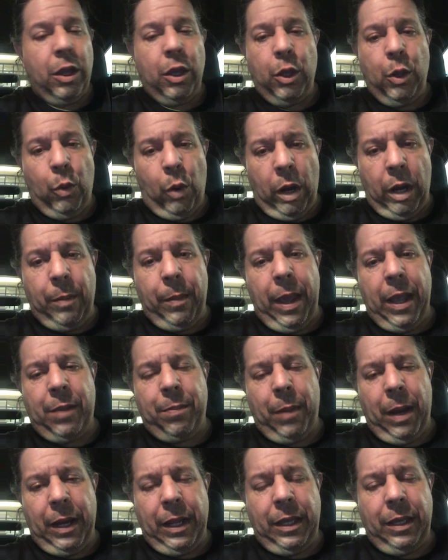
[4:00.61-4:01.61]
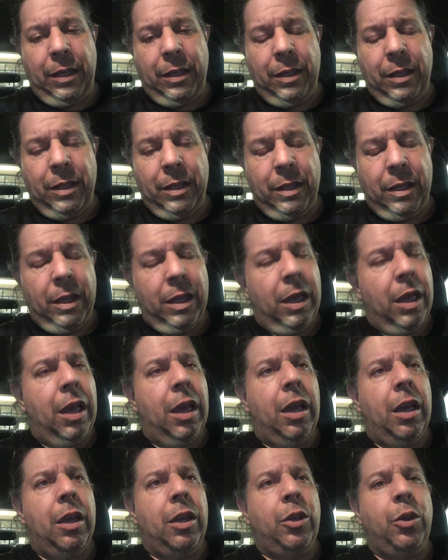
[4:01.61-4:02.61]
You want to make money?
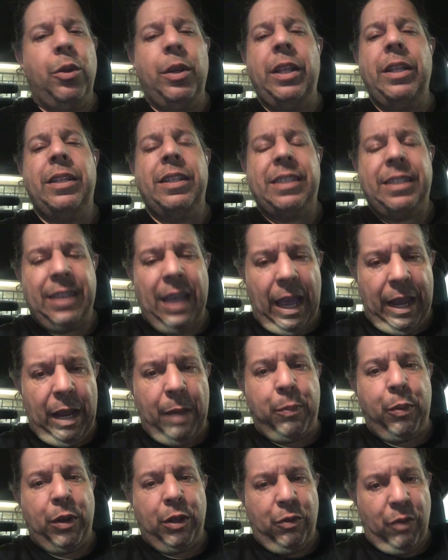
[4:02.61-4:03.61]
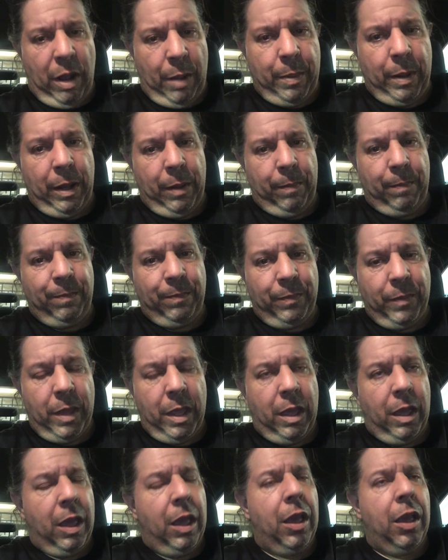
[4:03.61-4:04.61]
You need to sign up with Grubhub.
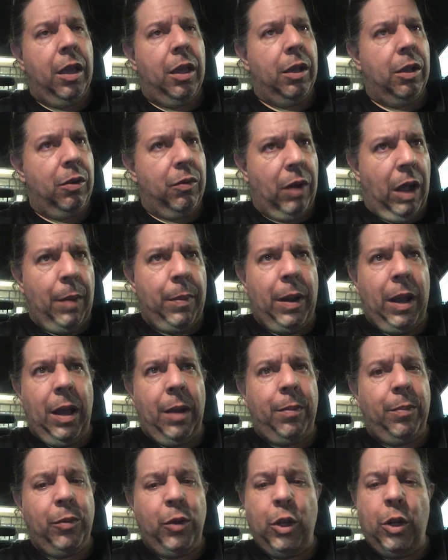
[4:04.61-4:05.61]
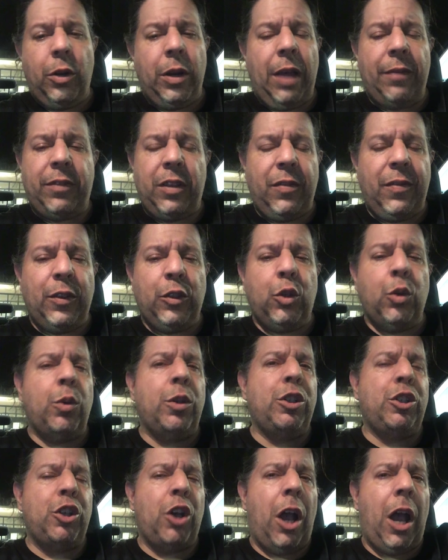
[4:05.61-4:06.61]
Grubhub, you don't have to even do
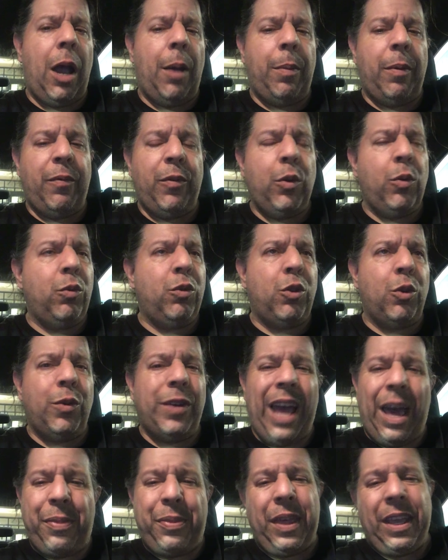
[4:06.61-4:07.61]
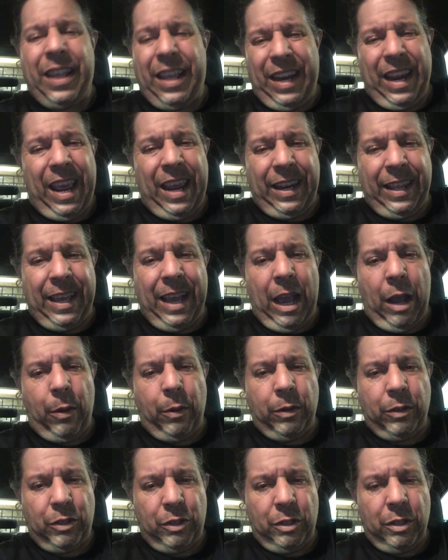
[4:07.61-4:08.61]
a job. If you do nothing in 80
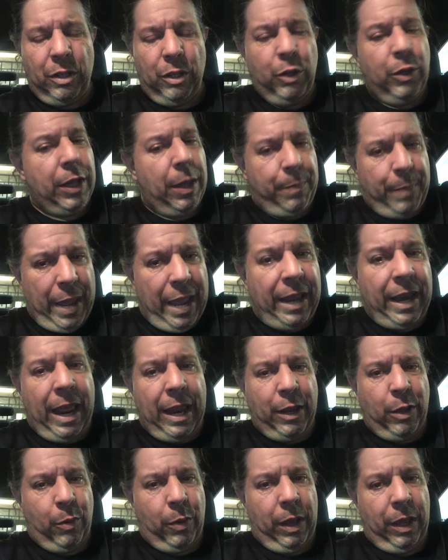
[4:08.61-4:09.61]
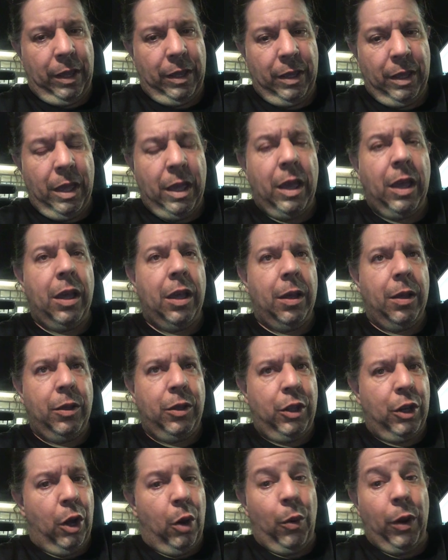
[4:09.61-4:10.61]
hours, you get paid anyway.
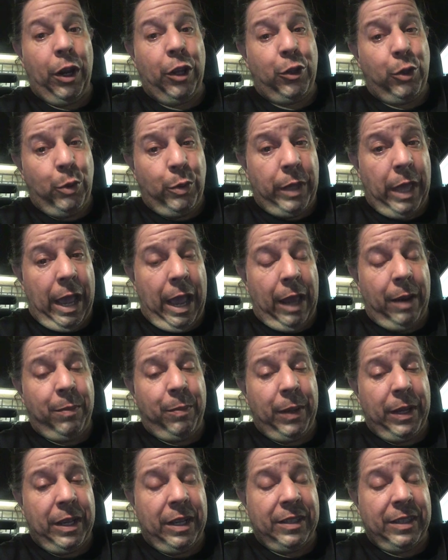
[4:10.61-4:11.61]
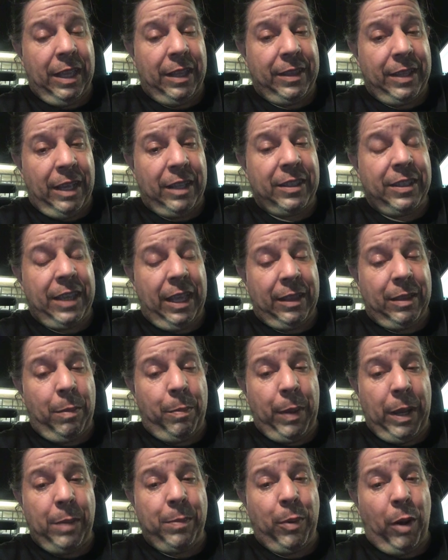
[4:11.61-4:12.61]
You don't want to do that because that does get the
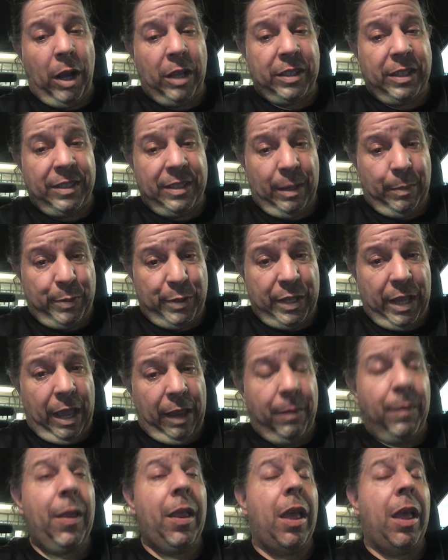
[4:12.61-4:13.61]
big bosses upset.